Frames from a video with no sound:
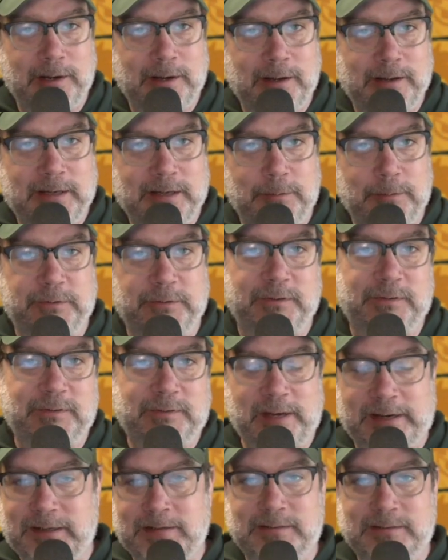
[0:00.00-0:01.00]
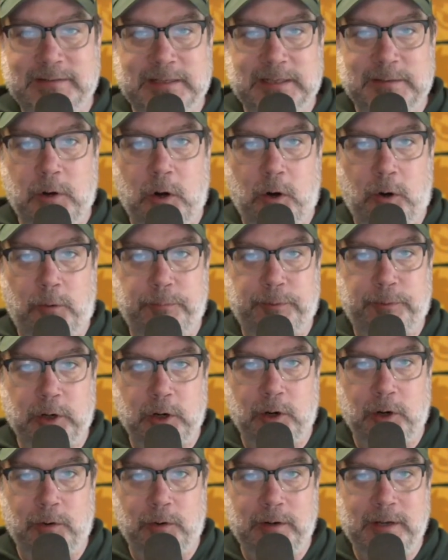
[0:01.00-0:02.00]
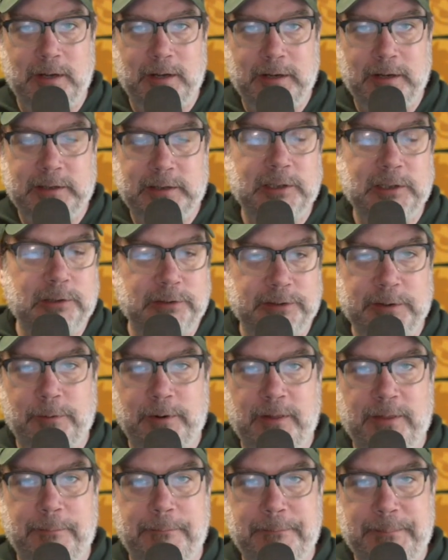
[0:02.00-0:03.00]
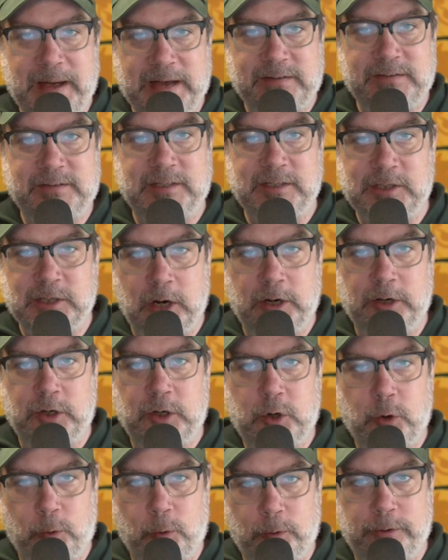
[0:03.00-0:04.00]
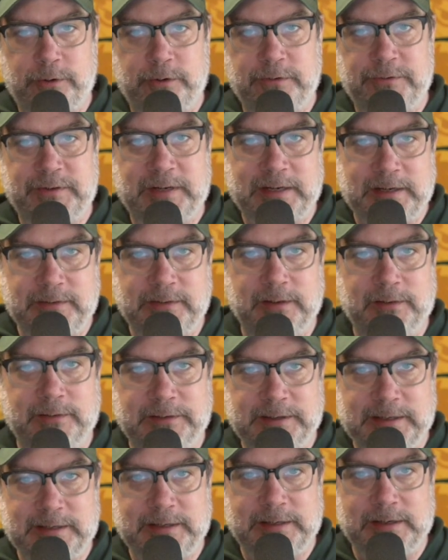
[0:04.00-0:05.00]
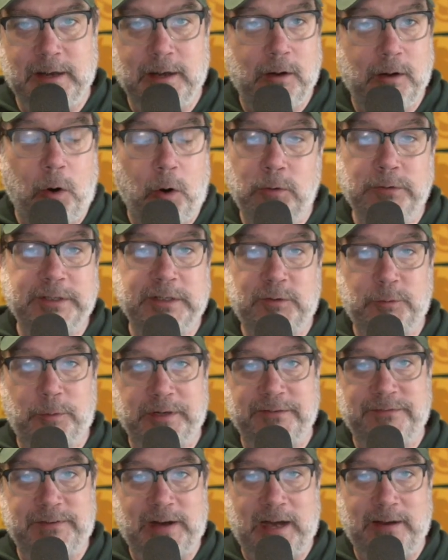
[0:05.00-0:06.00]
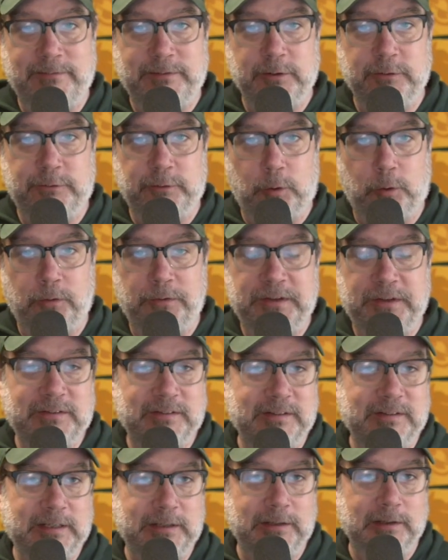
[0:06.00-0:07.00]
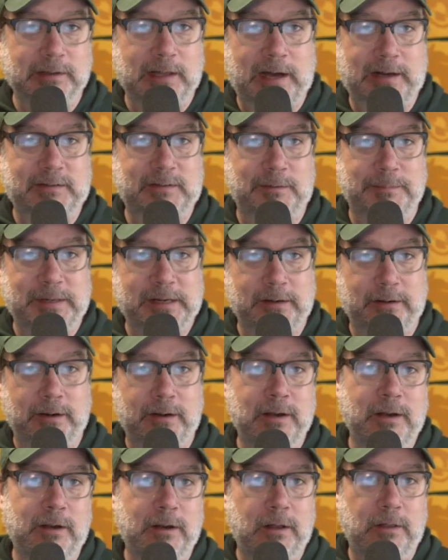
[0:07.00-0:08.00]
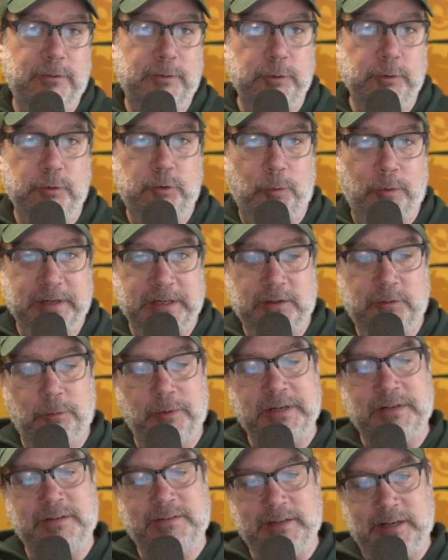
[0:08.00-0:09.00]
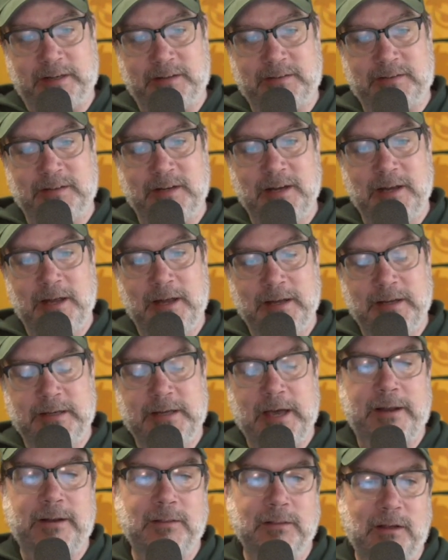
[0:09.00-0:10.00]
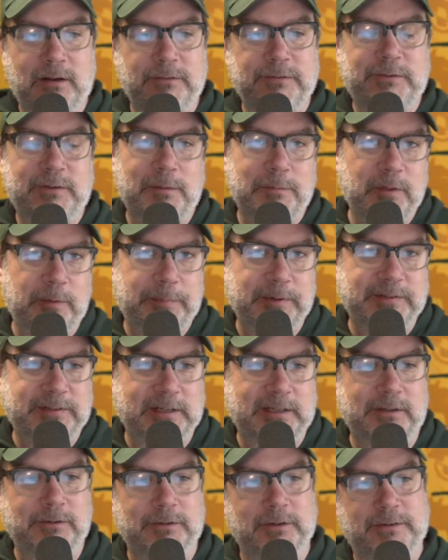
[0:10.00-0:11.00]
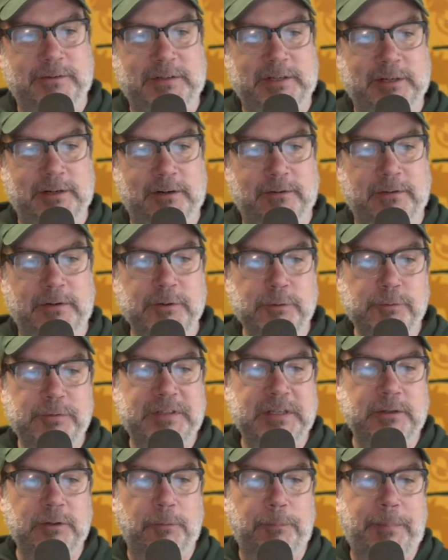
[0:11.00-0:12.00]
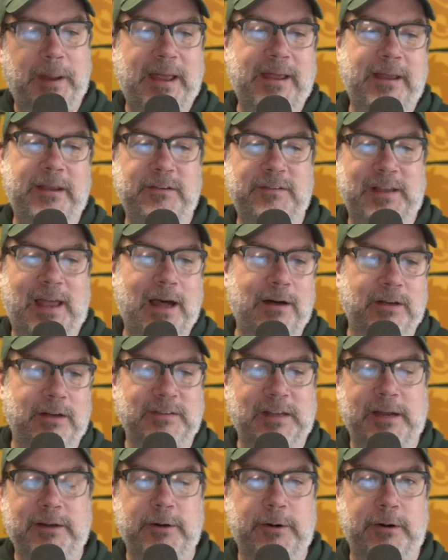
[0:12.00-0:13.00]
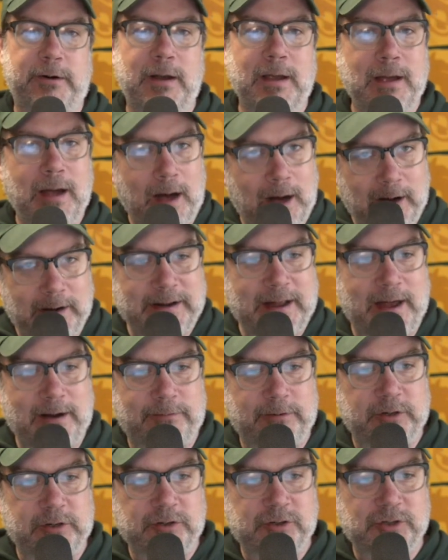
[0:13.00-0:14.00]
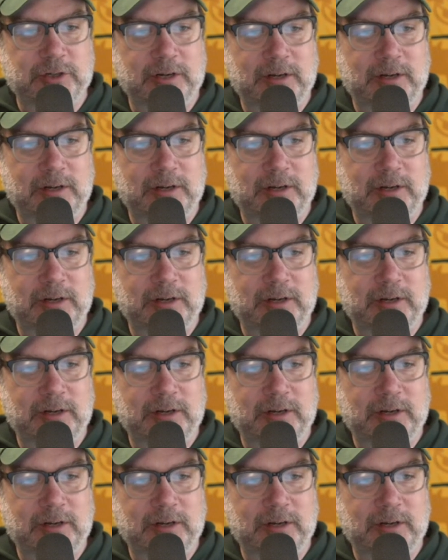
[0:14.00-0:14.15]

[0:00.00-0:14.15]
he was a second-team All-Pro, clearly one of the best young corners in the league, only twenty-five years old. This deal locks him in through twenty twenty-six. Gotta love some of the particulars here. The new deal pays Alexander, on average,